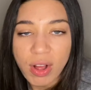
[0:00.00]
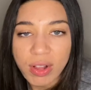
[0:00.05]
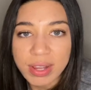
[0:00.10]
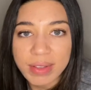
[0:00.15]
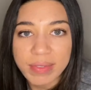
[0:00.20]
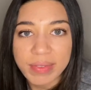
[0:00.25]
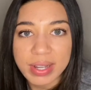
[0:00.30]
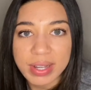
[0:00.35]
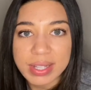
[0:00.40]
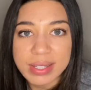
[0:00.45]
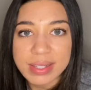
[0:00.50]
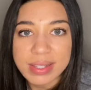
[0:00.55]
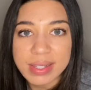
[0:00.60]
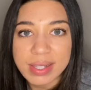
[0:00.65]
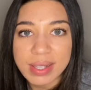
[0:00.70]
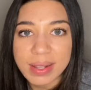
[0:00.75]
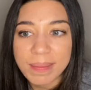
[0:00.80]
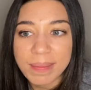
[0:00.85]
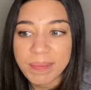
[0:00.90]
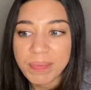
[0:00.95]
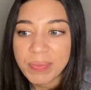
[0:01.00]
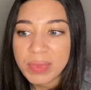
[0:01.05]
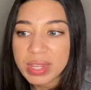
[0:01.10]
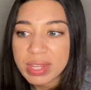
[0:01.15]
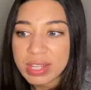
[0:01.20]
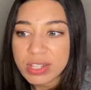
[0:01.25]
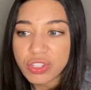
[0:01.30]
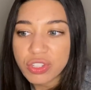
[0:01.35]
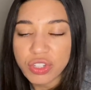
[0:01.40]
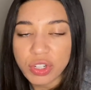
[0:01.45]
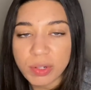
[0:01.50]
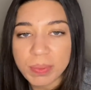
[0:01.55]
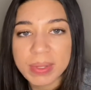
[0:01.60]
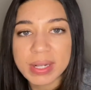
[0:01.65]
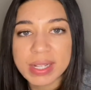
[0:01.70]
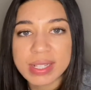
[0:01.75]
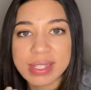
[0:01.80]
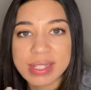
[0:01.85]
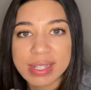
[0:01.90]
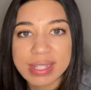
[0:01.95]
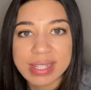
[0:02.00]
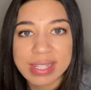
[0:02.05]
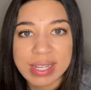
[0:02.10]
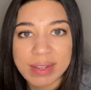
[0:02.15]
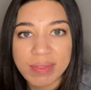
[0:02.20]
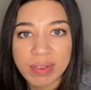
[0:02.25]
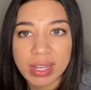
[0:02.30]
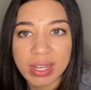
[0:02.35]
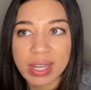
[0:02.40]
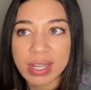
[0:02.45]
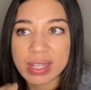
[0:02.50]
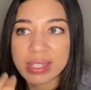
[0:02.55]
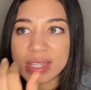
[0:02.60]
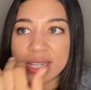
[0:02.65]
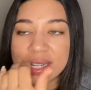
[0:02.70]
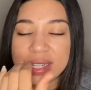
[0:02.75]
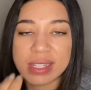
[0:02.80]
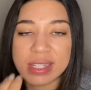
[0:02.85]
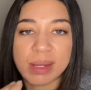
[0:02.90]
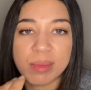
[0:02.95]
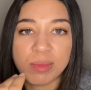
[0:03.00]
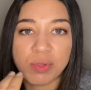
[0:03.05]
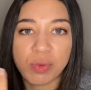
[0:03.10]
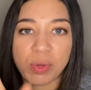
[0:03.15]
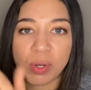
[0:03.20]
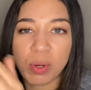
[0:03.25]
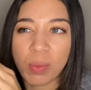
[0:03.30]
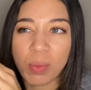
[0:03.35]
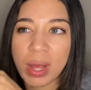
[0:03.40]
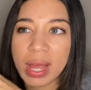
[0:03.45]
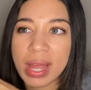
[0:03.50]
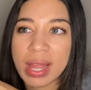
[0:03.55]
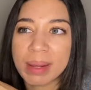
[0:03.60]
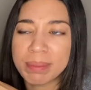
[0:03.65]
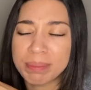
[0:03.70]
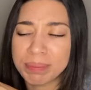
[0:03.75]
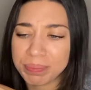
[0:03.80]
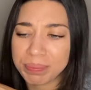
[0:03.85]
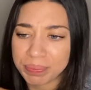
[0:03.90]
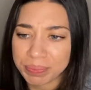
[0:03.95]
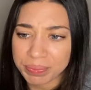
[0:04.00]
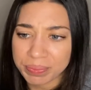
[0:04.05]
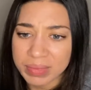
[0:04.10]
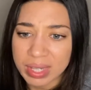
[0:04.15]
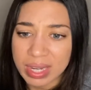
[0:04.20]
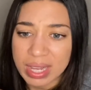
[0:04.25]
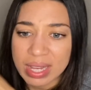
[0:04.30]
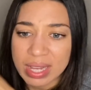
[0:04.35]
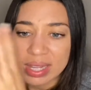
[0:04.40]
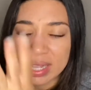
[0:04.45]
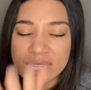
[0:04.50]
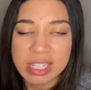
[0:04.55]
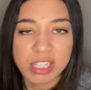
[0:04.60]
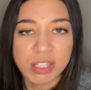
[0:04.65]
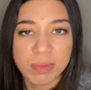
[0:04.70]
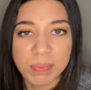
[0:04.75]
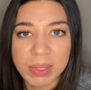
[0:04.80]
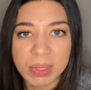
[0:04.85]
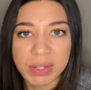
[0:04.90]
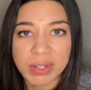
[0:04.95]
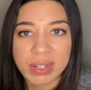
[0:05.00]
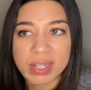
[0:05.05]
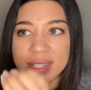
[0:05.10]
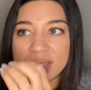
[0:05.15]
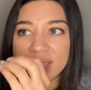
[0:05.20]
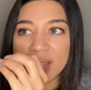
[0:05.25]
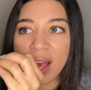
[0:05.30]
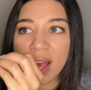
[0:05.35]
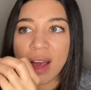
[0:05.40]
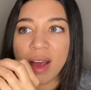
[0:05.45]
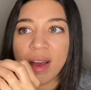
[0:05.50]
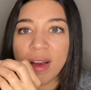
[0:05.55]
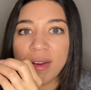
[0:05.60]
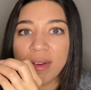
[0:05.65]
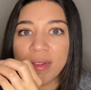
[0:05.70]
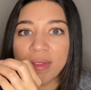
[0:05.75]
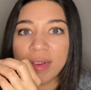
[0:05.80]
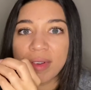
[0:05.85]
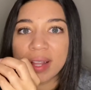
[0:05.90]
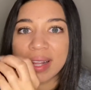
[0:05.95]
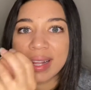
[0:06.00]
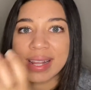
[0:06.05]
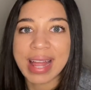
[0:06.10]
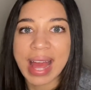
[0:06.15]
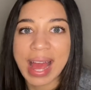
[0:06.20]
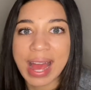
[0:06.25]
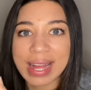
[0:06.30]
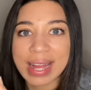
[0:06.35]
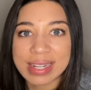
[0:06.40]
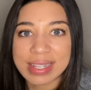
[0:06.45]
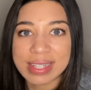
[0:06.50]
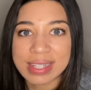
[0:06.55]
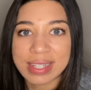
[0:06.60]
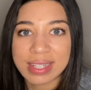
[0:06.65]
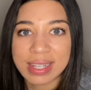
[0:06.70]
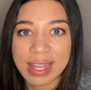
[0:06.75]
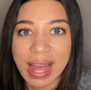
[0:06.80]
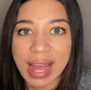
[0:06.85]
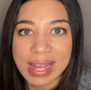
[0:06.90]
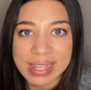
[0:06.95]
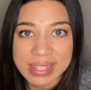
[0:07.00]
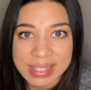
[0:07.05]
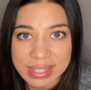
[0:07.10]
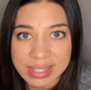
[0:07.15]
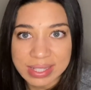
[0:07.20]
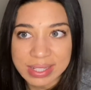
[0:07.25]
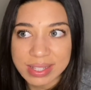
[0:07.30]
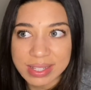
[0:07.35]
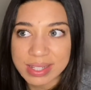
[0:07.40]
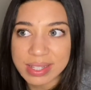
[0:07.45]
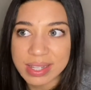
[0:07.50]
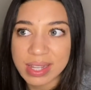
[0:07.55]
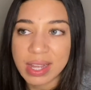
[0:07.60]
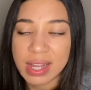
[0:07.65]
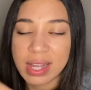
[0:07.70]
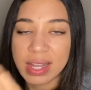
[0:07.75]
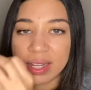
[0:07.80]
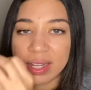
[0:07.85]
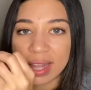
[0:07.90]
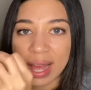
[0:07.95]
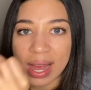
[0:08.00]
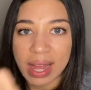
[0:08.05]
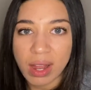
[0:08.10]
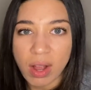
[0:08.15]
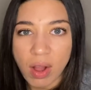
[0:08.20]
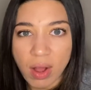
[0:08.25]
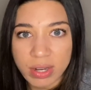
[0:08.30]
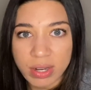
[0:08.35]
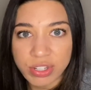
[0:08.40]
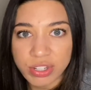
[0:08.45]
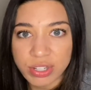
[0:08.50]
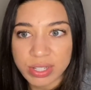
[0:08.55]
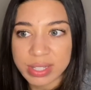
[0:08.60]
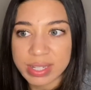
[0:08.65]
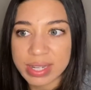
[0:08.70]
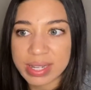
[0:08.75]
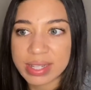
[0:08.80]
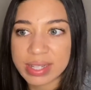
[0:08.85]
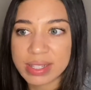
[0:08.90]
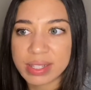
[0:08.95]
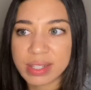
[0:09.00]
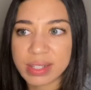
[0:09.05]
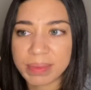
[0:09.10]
of us. The serpent is deceiving us in some sort of way. The spirits of that essence, that consciousness